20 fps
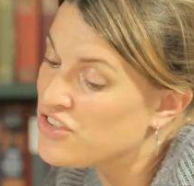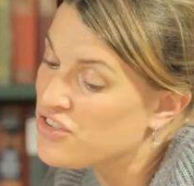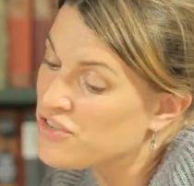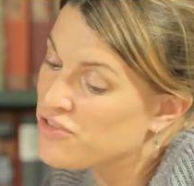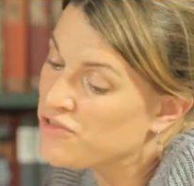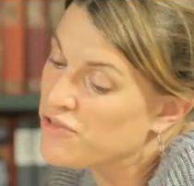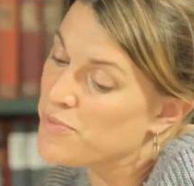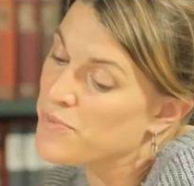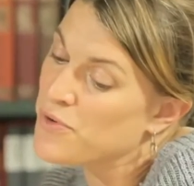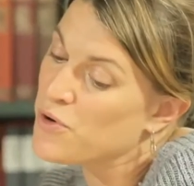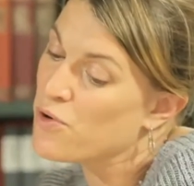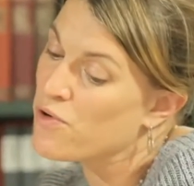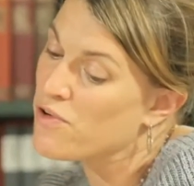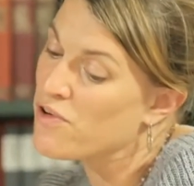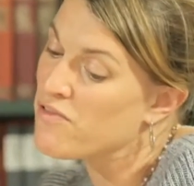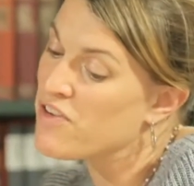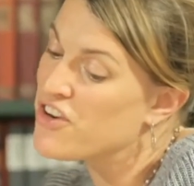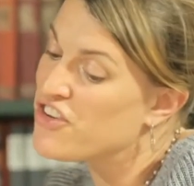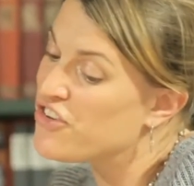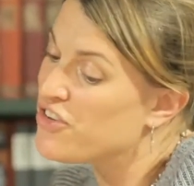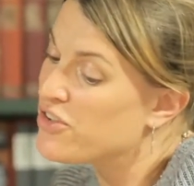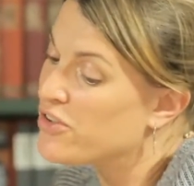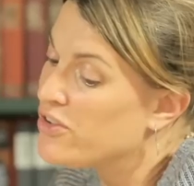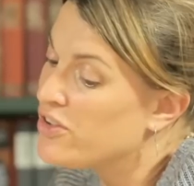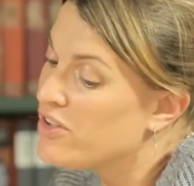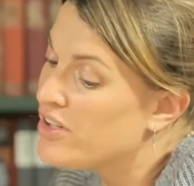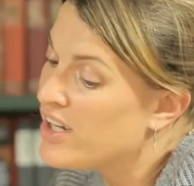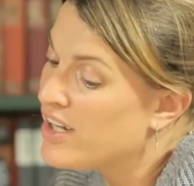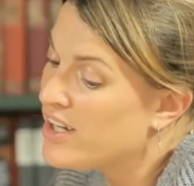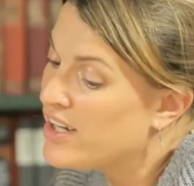from your original
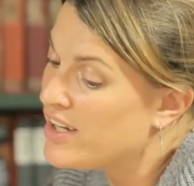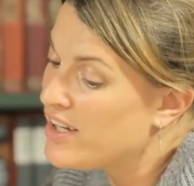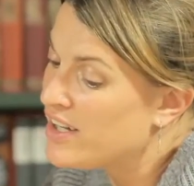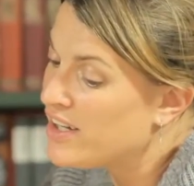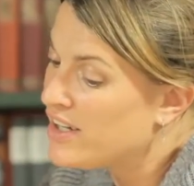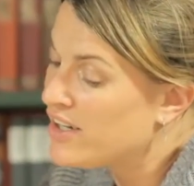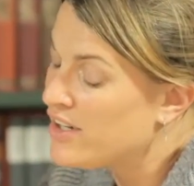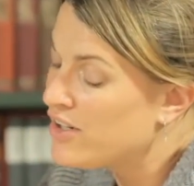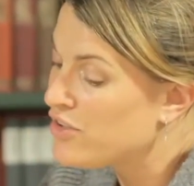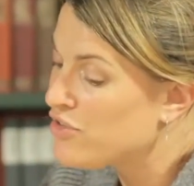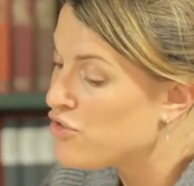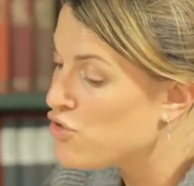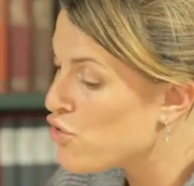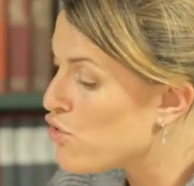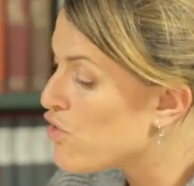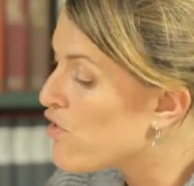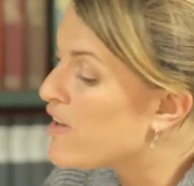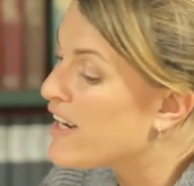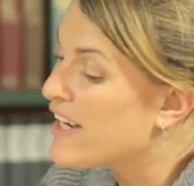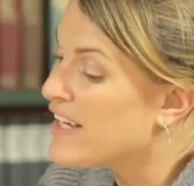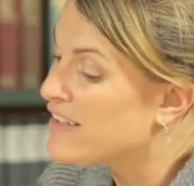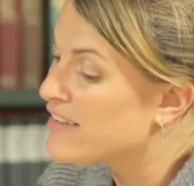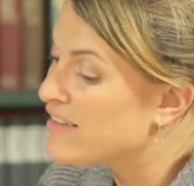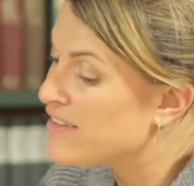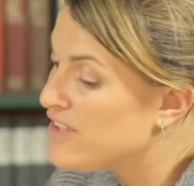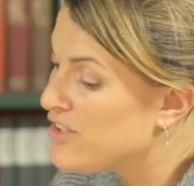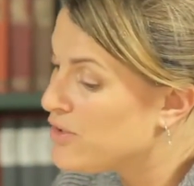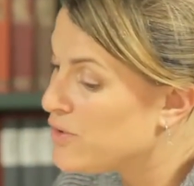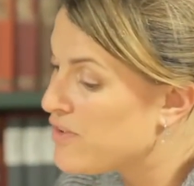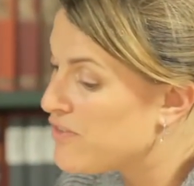drawings
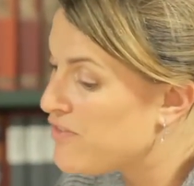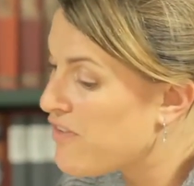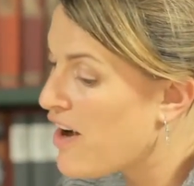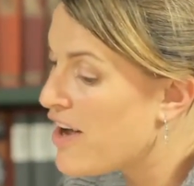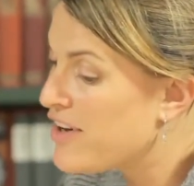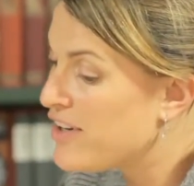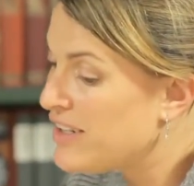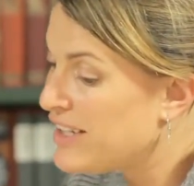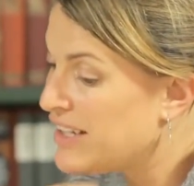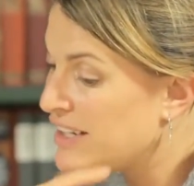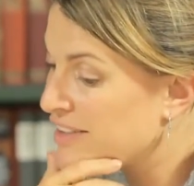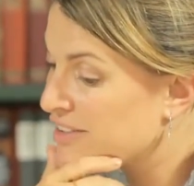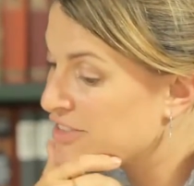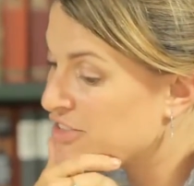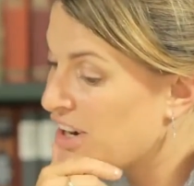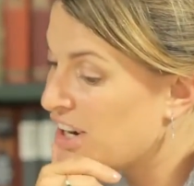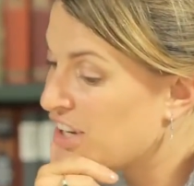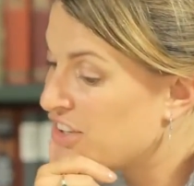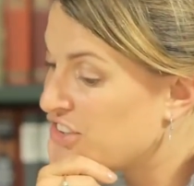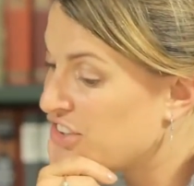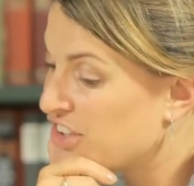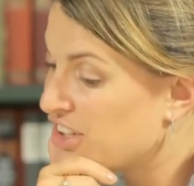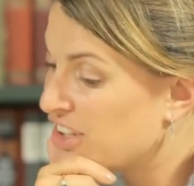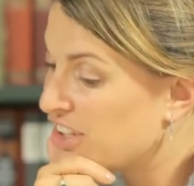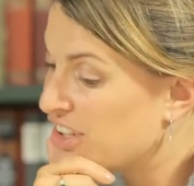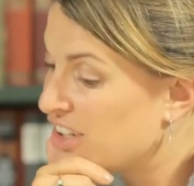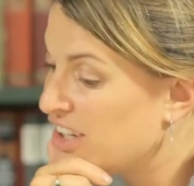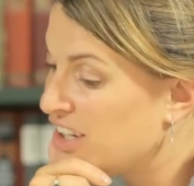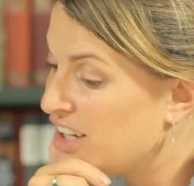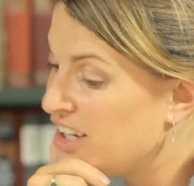to the final
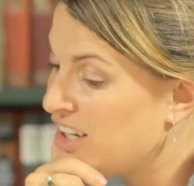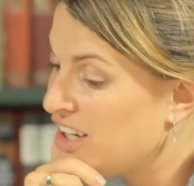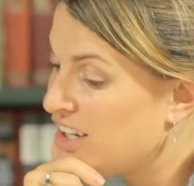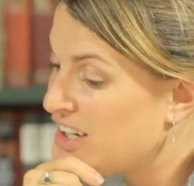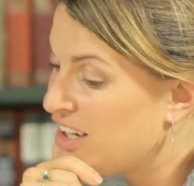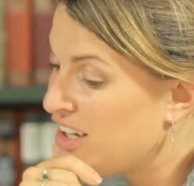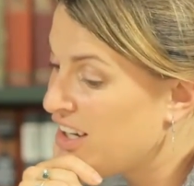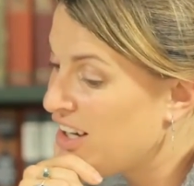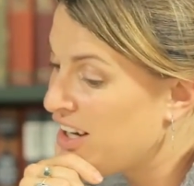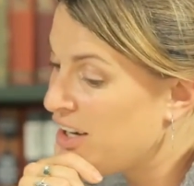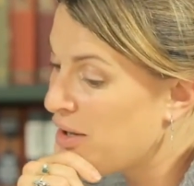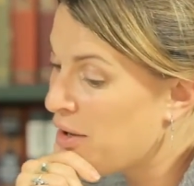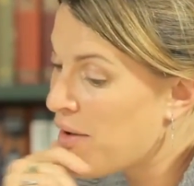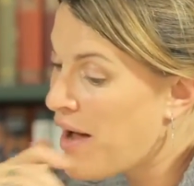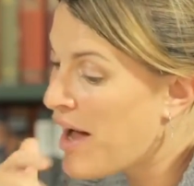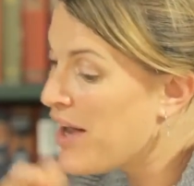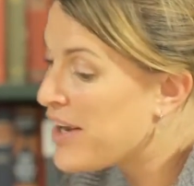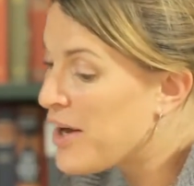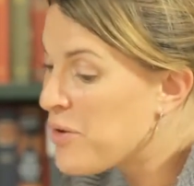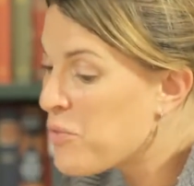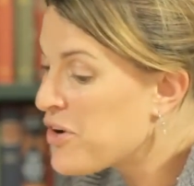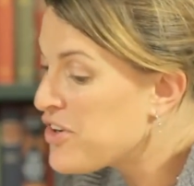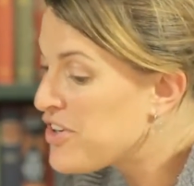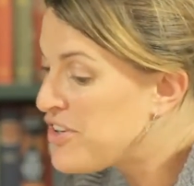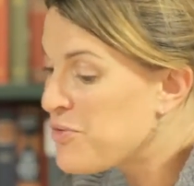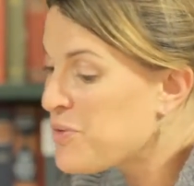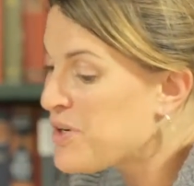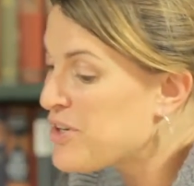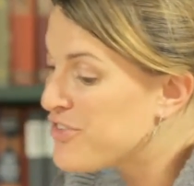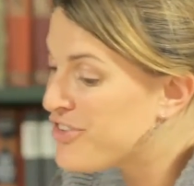illustration. And I wondered
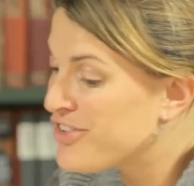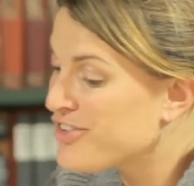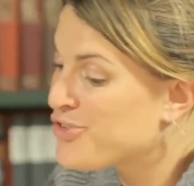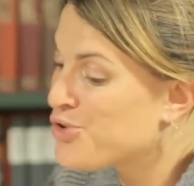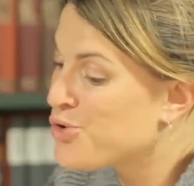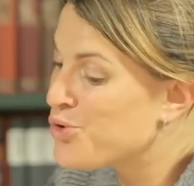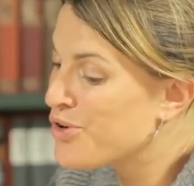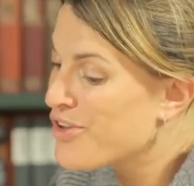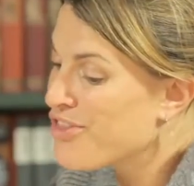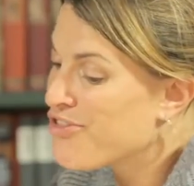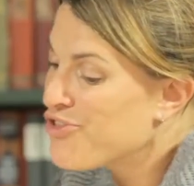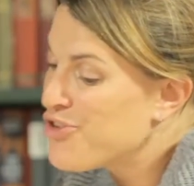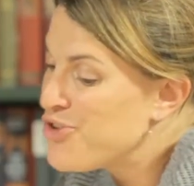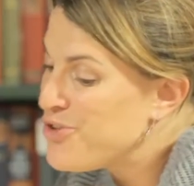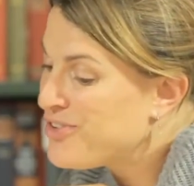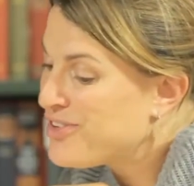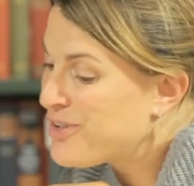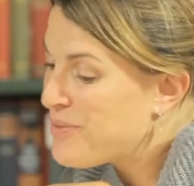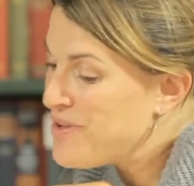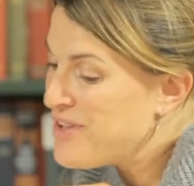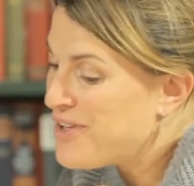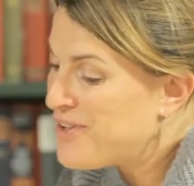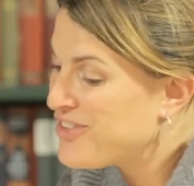if we could just talk through some of those